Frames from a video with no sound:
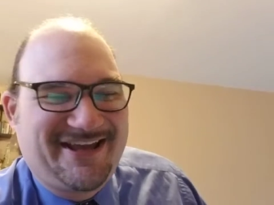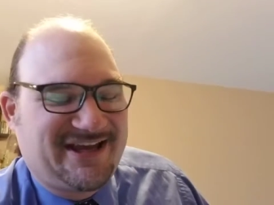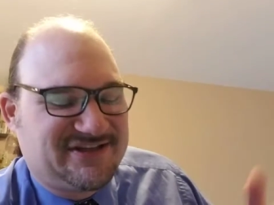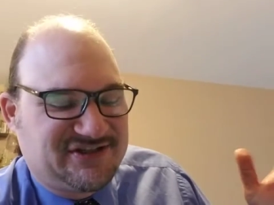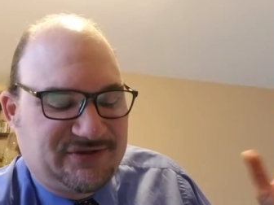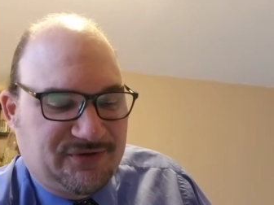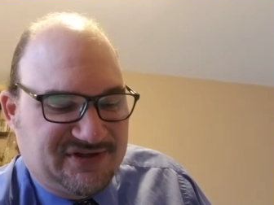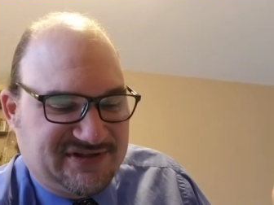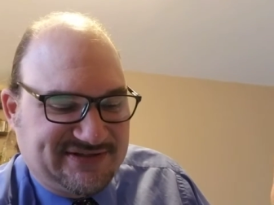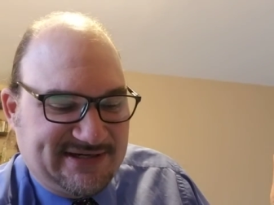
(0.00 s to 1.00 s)
Hey guys, just doing
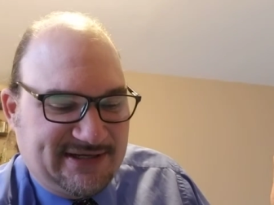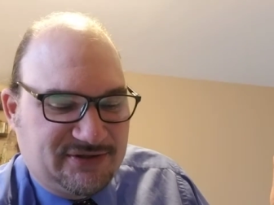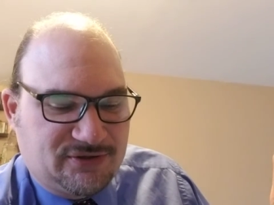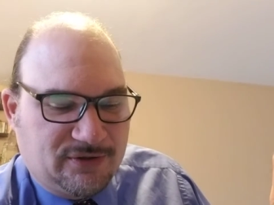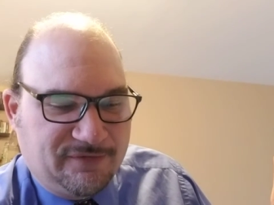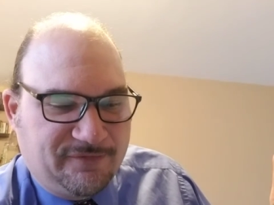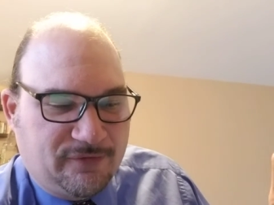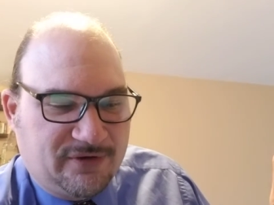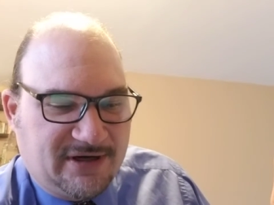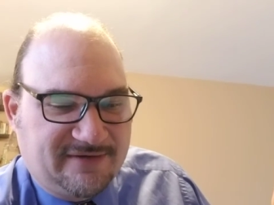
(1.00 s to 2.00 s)
this as an intro
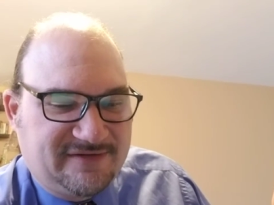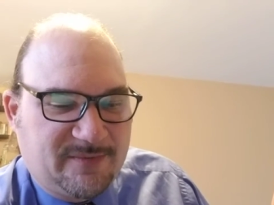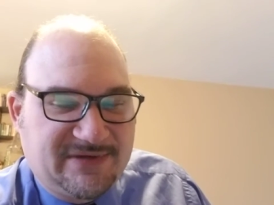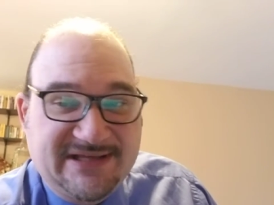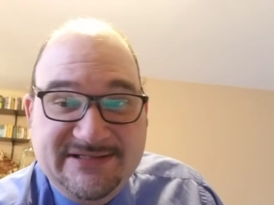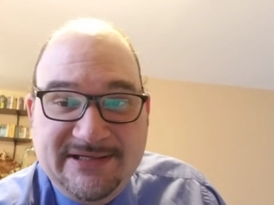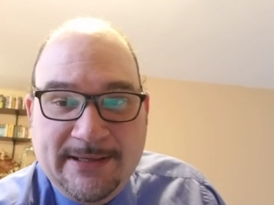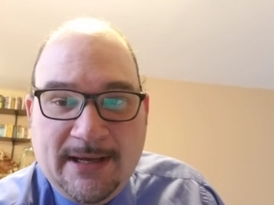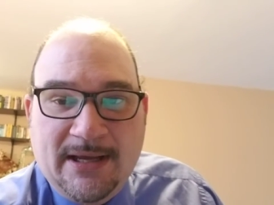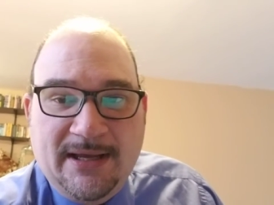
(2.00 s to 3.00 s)
for our flipped lesson
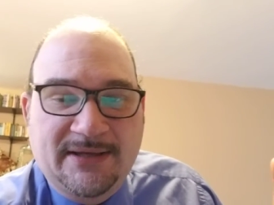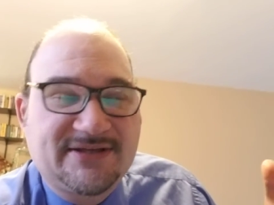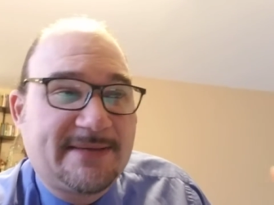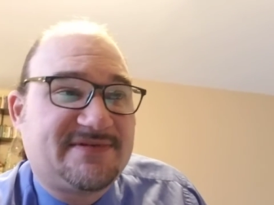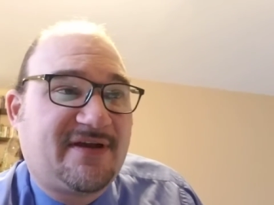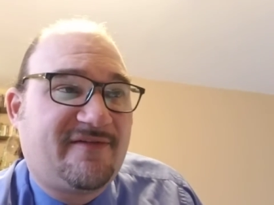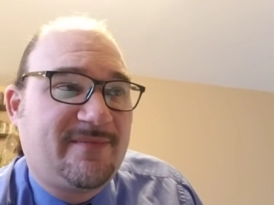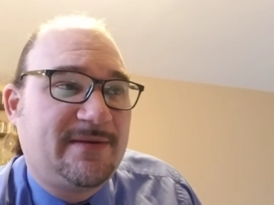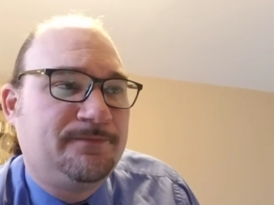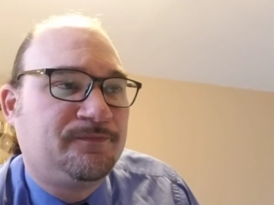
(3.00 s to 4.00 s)
on types of
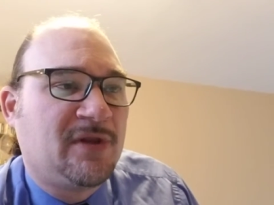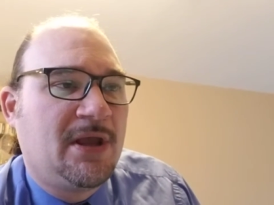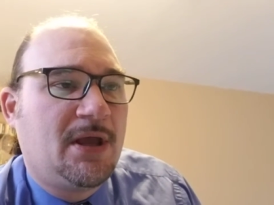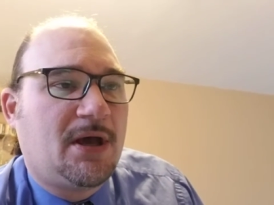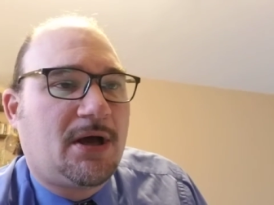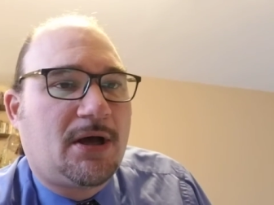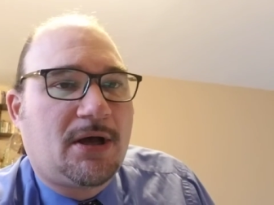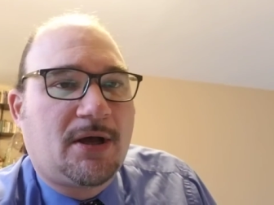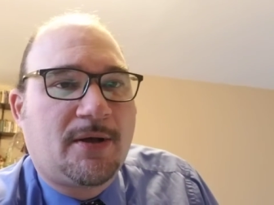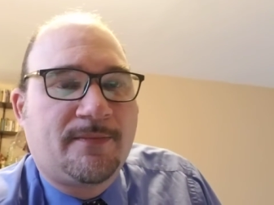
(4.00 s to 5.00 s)
government.
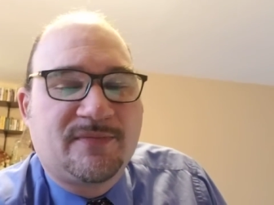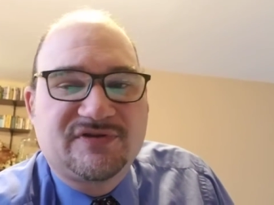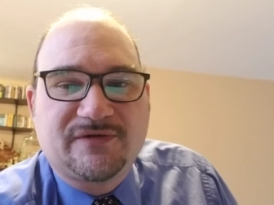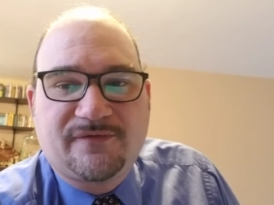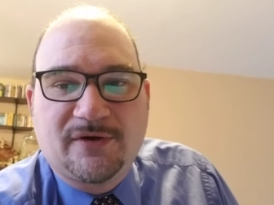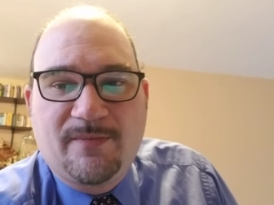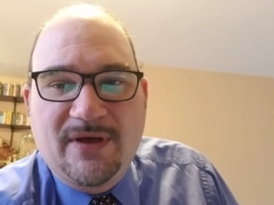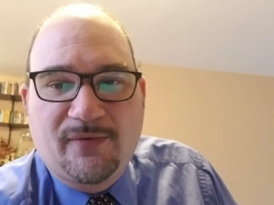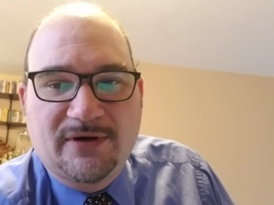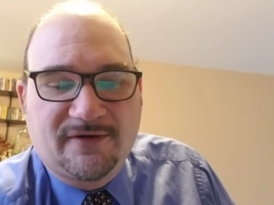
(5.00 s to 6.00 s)
Um, so for your
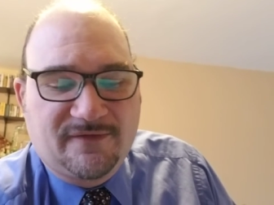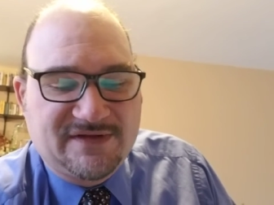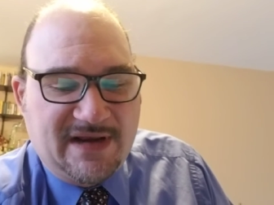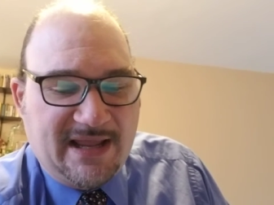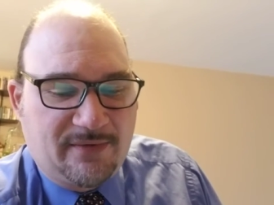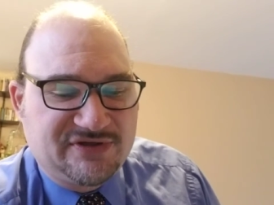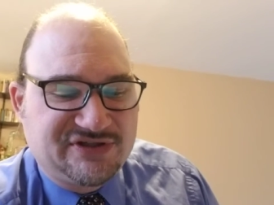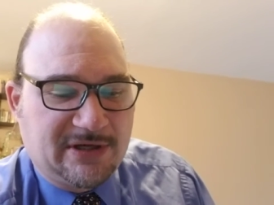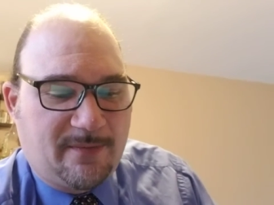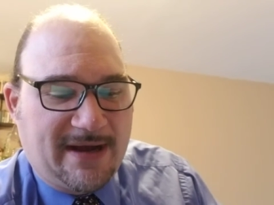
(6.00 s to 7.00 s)
bell ringer for today, which is
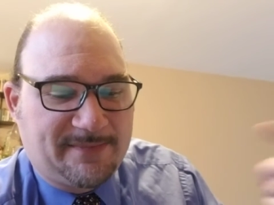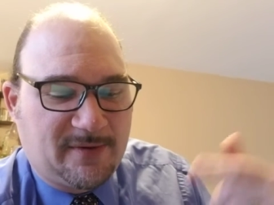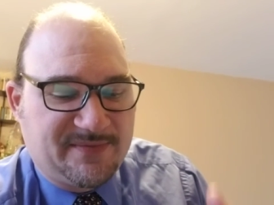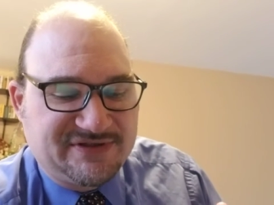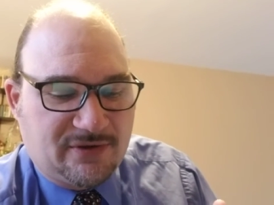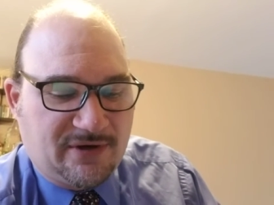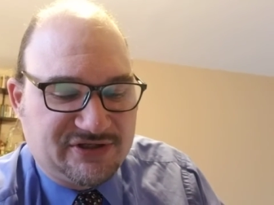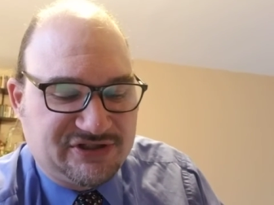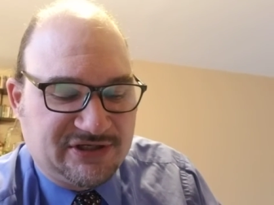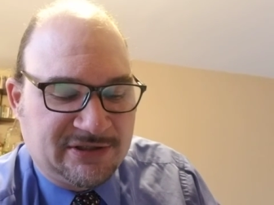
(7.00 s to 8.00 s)
going to pop up as a
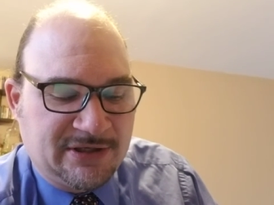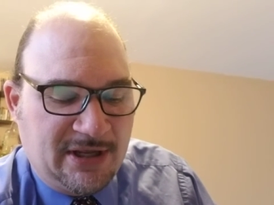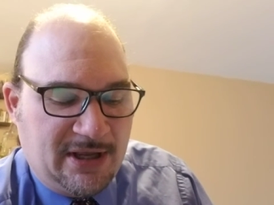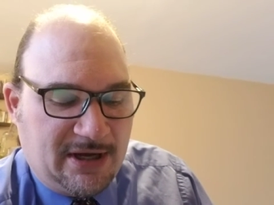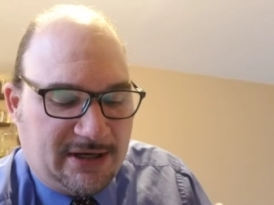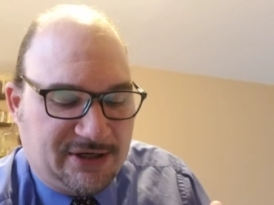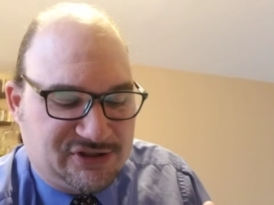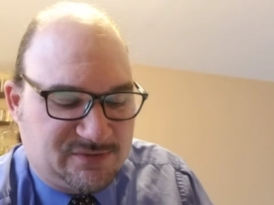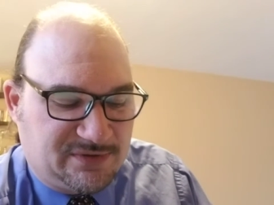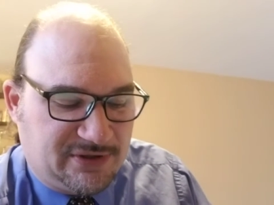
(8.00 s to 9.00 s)
question uh,
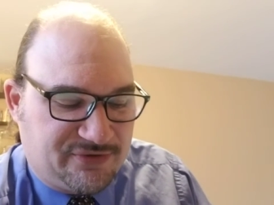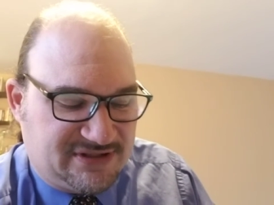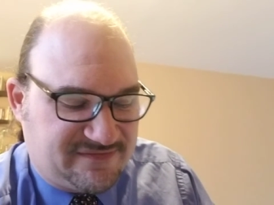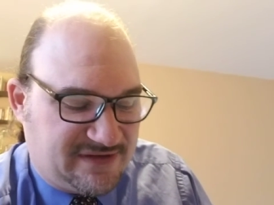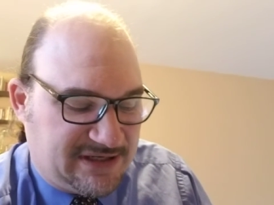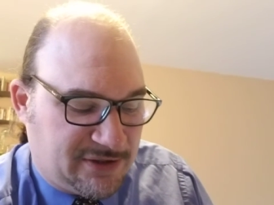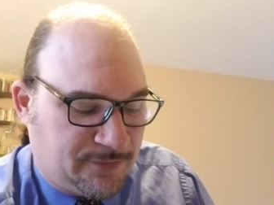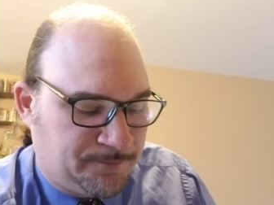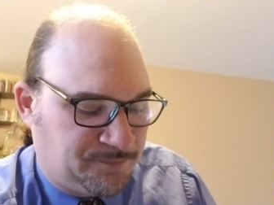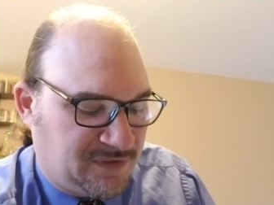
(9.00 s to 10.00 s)
just below this video,
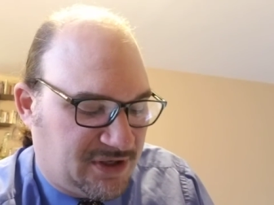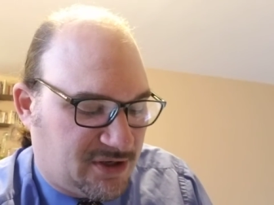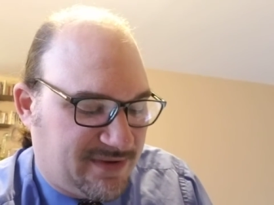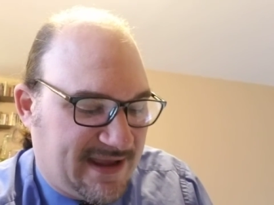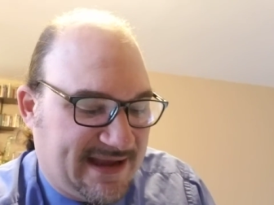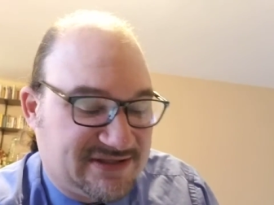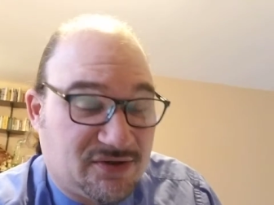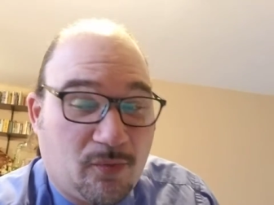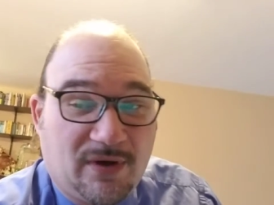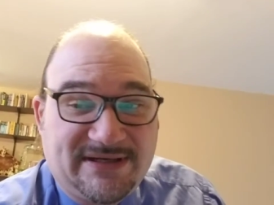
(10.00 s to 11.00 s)
you're going to be asked,
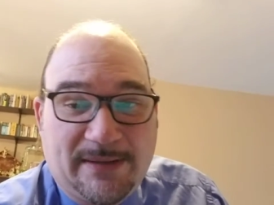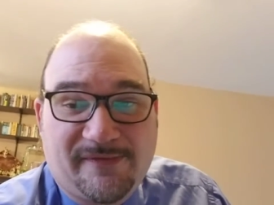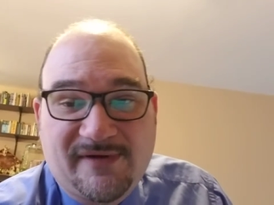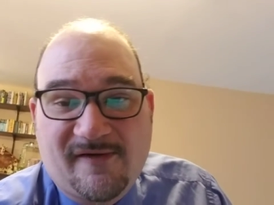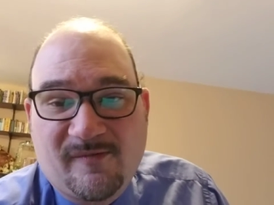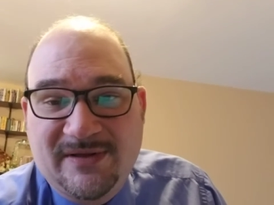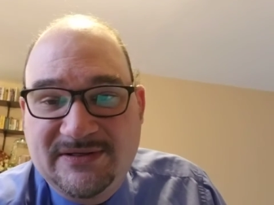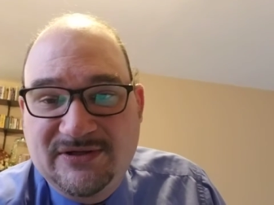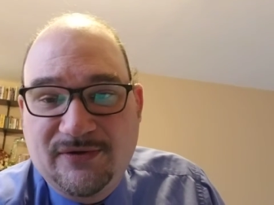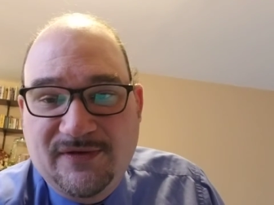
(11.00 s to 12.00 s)
what type of
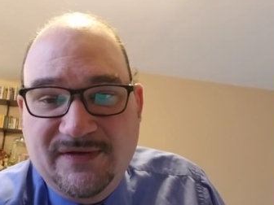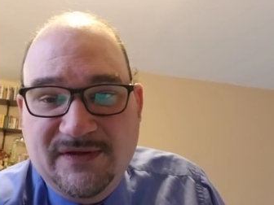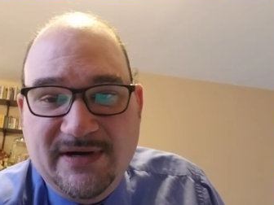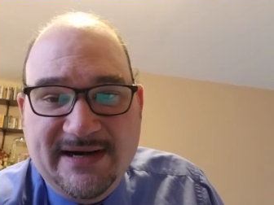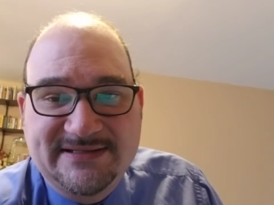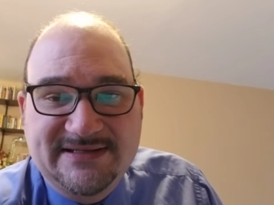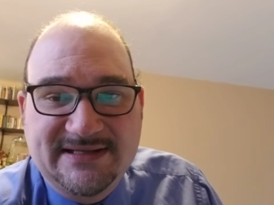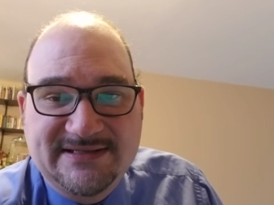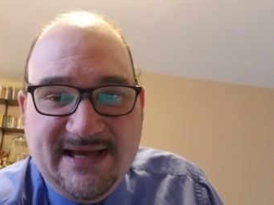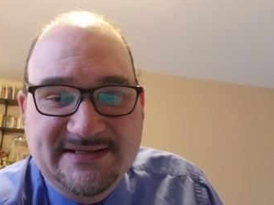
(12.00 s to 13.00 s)
government do you think the United
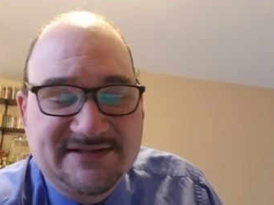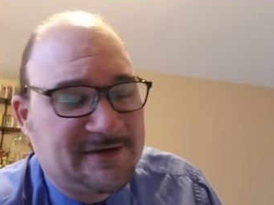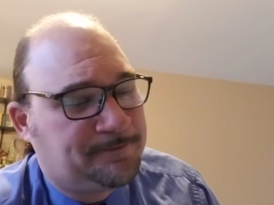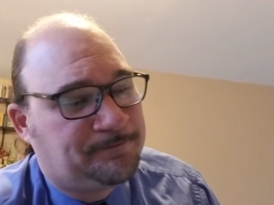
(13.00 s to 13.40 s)
States has?